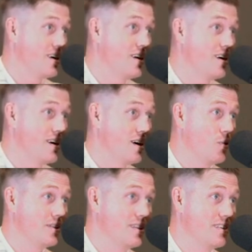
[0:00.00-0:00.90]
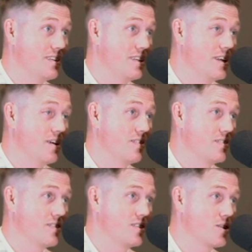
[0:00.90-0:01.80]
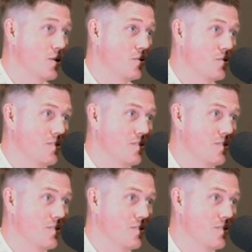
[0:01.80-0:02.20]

I hope so. You with, know, I um you know, so